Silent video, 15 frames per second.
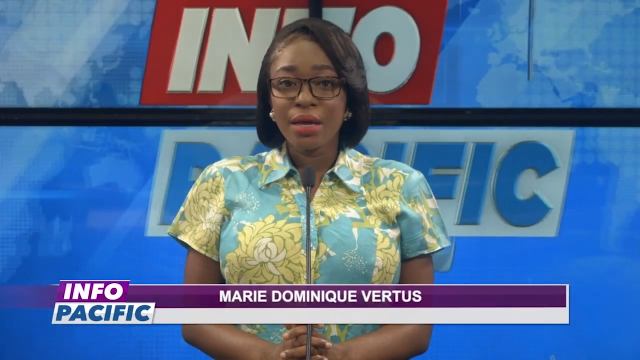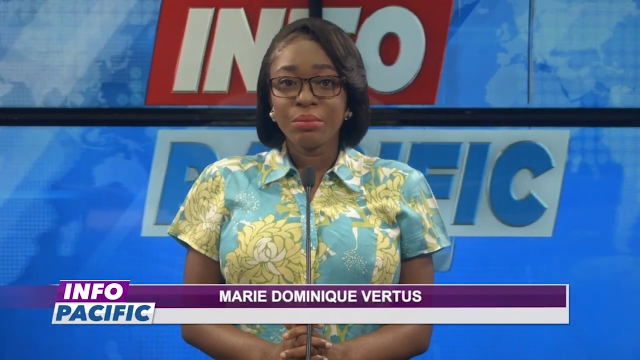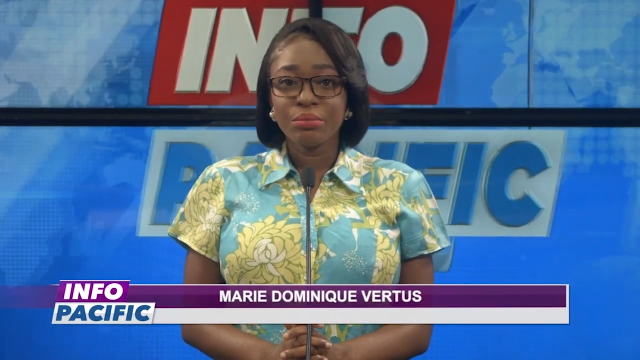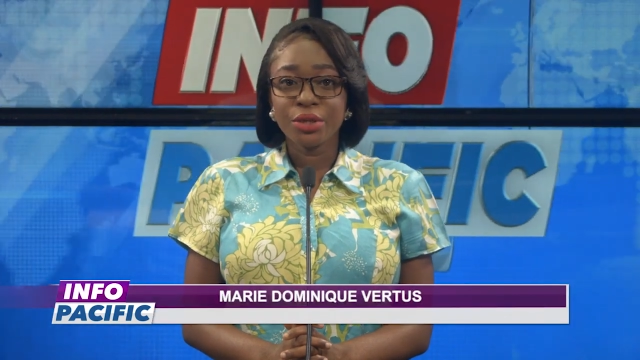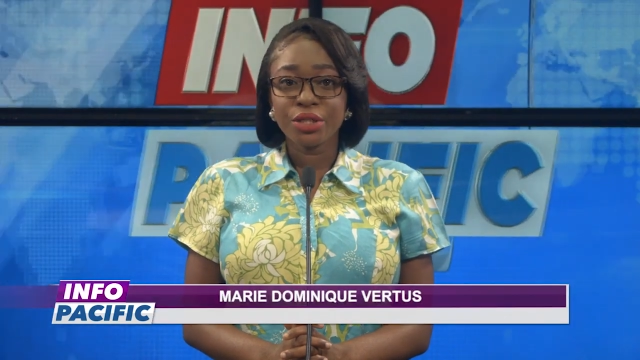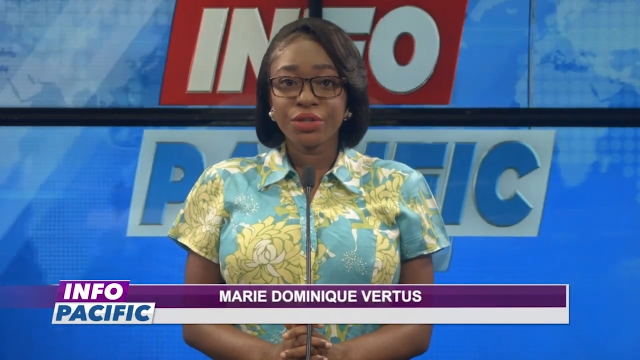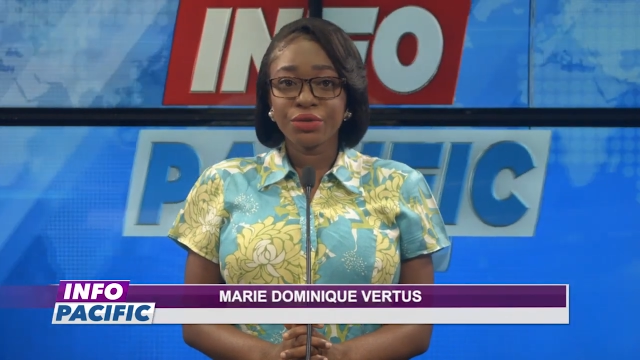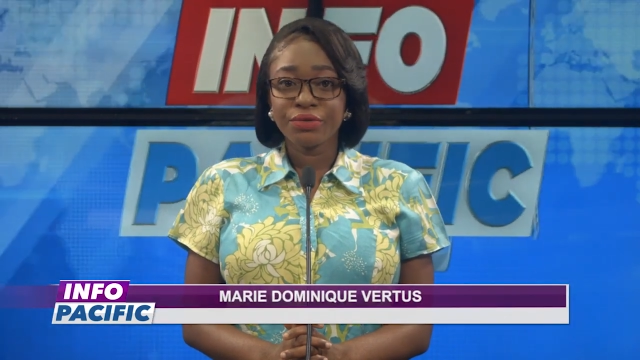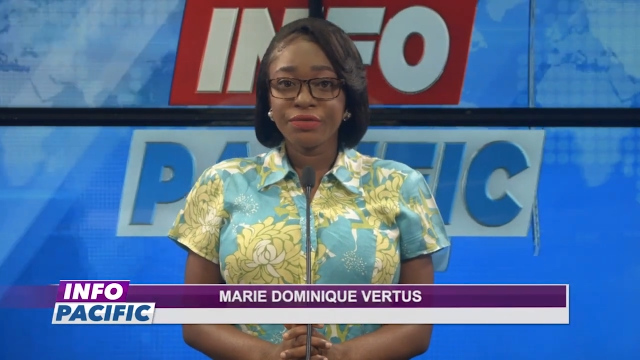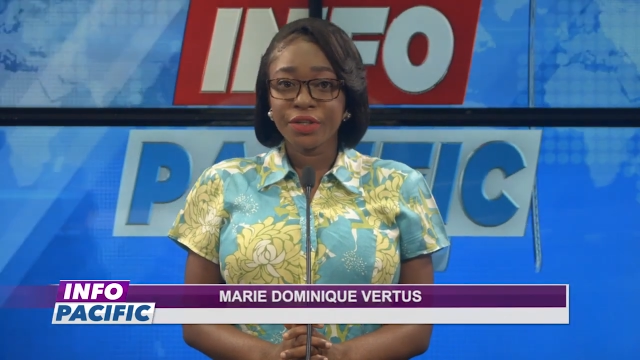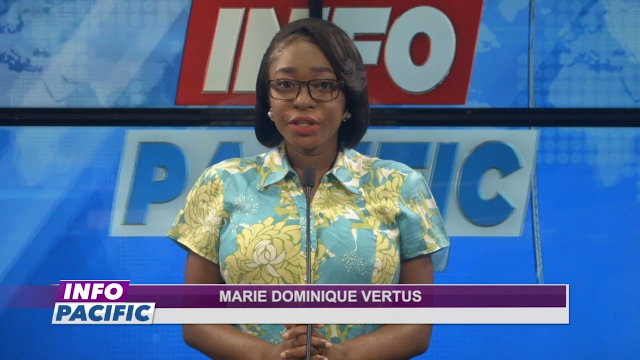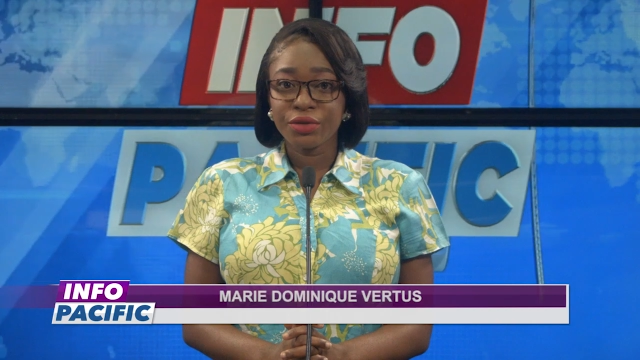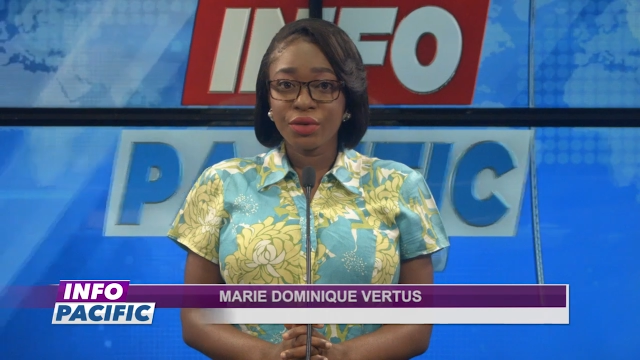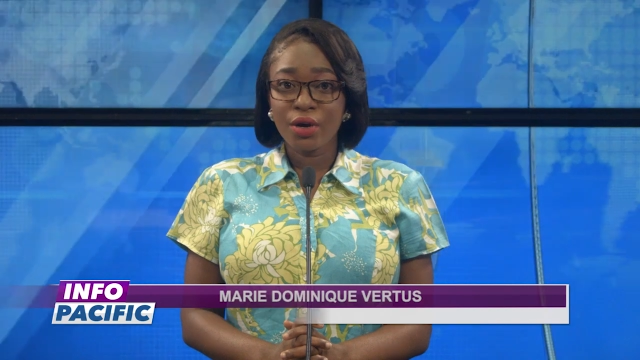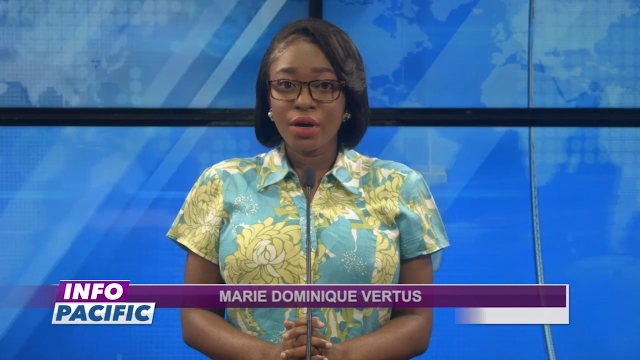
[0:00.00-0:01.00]
Mr.
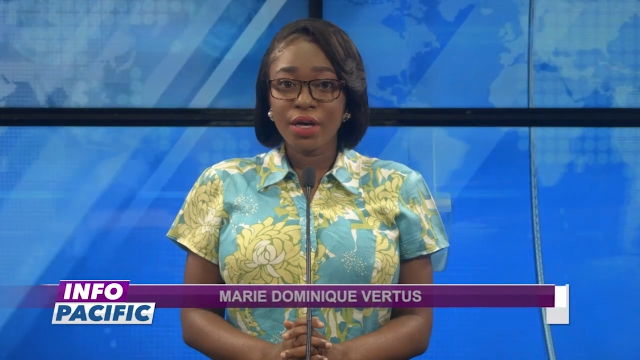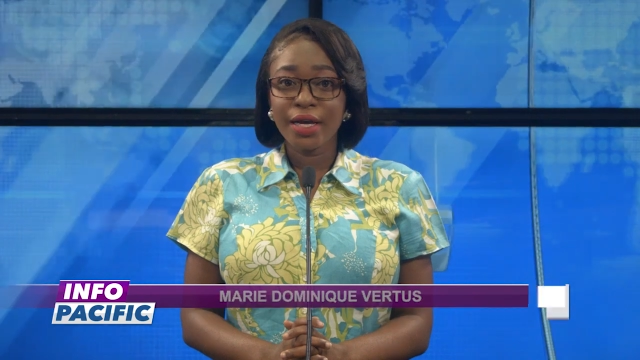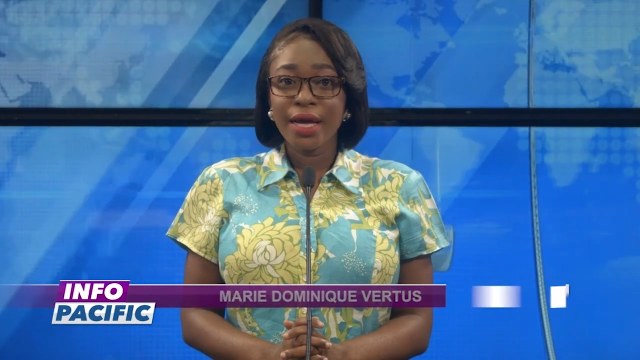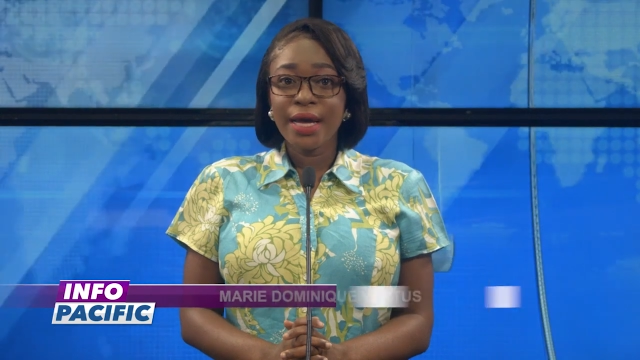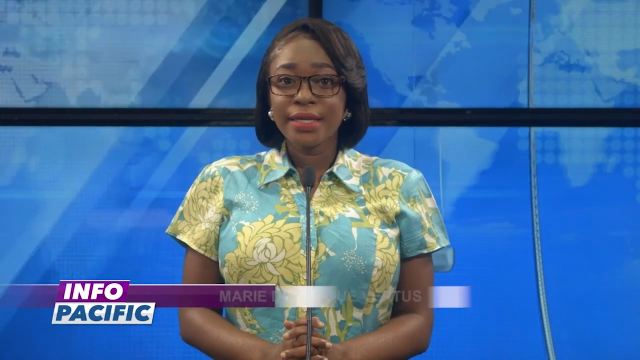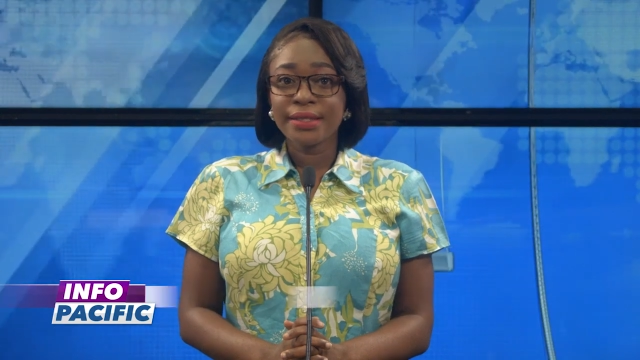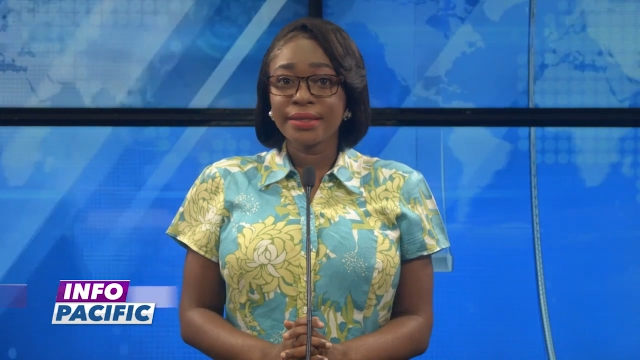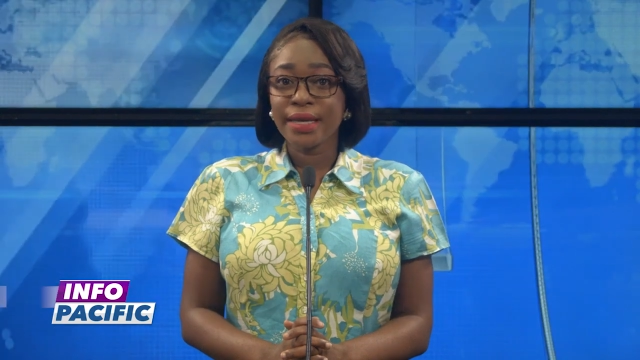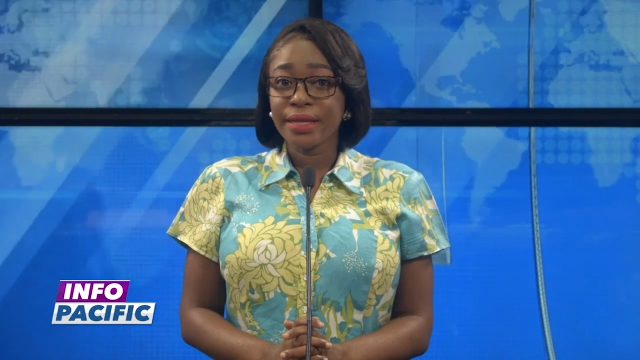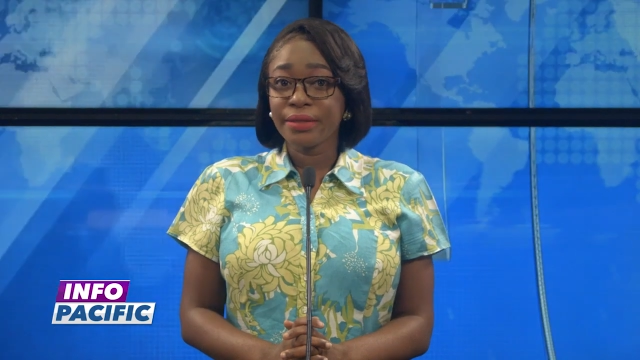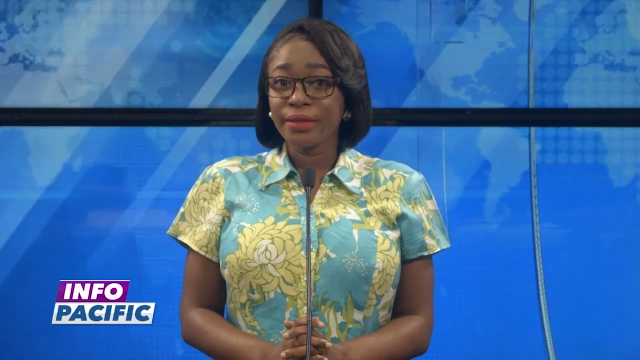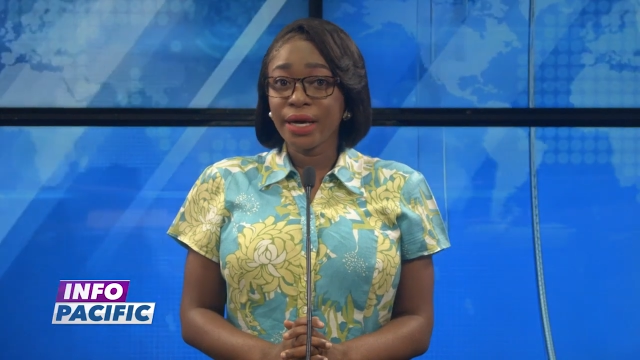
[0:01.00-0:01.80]
Victor said